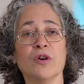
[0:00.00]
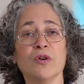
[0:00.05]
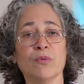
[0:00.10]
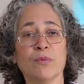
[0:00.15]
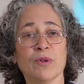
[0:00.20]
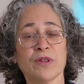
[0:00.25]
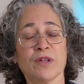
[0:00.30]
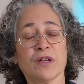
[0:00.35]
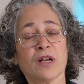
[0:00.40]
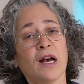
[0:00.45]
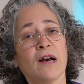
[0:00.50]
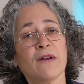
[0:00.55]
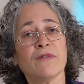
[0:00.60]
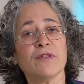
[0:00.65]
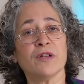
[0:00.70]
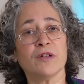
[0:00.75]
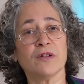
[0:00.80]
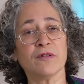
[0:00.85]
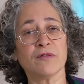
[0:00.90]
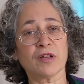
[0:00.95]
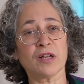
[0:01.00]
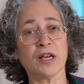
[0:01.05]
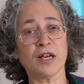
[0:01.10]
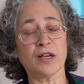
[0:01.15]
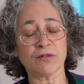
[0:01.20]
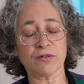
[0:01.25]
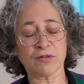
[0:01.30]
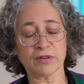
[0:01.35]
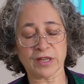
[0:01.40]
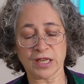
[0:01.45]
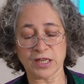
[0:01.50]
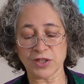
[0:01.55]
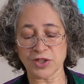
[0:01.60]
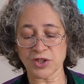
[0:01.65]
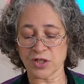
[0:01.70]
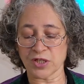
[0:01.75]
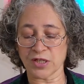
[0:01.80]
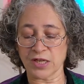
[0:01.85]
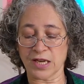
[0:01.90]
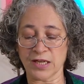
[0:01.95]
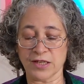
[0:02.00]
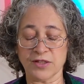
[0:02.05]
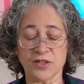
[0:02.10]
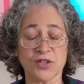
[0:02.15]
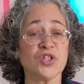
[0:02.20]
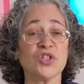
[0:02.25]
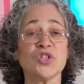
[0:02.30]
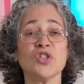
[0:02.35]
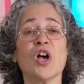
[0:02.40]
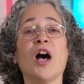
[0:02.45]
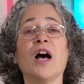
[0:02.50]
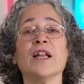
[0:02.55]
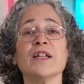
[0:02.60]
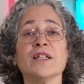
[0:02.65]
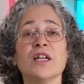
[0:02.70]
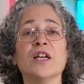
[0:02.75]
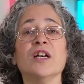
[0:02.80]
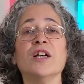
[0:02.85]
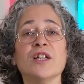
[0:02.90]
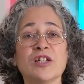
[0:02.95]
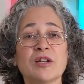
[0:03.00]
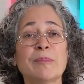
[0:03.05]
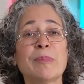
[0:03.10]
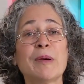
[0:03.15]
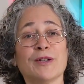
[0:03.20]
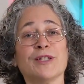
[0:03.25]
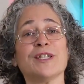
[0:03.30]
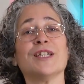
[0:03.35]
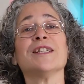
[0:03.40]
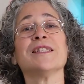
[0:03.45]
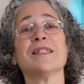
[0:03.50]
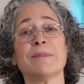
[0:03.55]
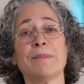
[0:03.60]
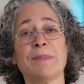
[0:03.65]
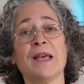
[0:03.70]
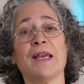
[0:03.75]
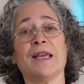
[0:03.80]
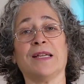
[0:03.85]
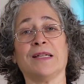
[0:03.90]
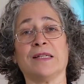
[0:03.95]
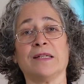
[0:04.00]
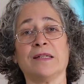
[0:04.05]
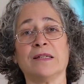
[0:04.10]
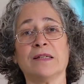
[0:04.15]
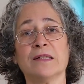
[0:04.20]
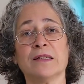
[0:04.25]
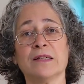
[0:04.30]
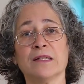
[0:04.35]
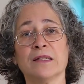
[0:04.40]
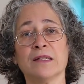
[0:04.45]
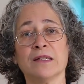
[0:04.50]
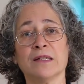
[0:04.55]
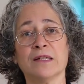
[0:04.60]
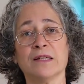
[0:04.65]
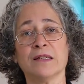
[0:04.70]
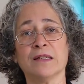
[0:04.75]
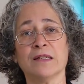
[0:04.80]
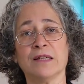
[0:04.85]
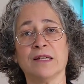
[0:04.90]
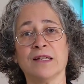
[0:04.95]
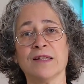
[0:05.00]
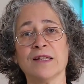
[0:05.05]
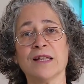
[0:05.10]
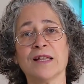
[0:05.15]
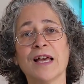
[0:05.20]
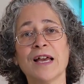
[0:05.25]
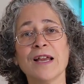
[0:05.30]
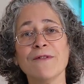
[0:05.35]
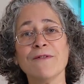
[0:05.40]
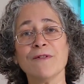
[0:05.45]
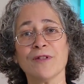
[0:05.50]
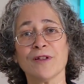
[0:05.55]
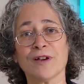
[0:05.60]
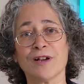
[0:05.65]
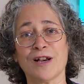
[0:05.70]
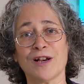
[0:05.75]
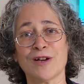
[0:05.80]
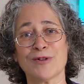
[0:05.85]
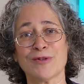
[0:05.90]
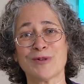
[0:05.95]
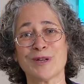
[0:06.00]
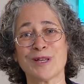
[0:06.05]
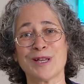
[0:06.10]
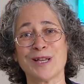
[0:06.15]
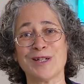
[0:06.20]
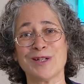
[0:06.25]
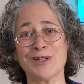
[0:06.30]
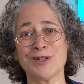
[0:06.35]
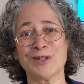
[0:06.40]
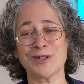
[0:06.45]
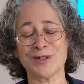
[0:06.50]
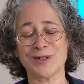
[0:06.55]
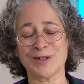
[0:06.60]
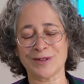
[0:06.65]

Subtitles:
with the covenant of the congregation and sought to participate in the life of the congregation.